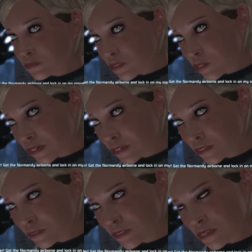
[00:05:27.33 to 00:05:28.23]
Joker,
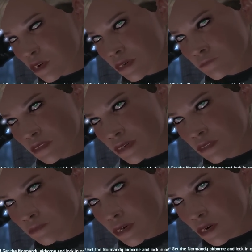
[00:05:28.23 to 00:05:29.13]
get the Normandy
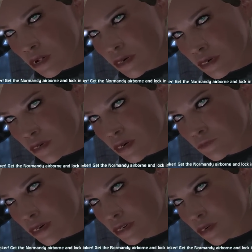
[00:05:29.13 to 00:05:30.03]
airborne and lock in on
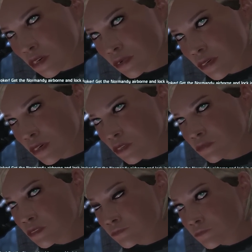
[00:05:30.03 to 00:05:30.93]
my signal. On the
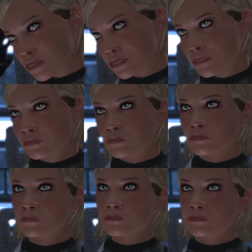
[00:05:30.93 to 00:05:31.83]
double, mister.
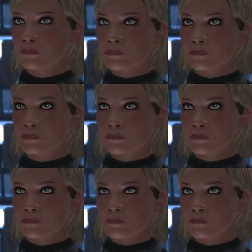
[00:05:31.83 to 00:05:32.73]
Aye, aye, Commander.
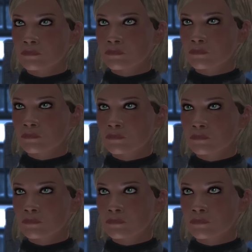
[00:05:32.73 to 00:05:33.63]
Secure and
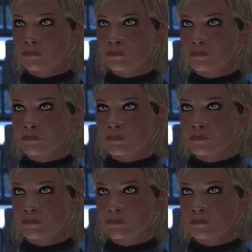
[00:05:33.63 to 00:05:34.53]
away. ETA
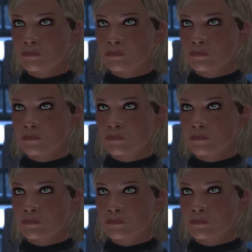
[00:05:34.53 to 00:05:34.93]
eight minutes.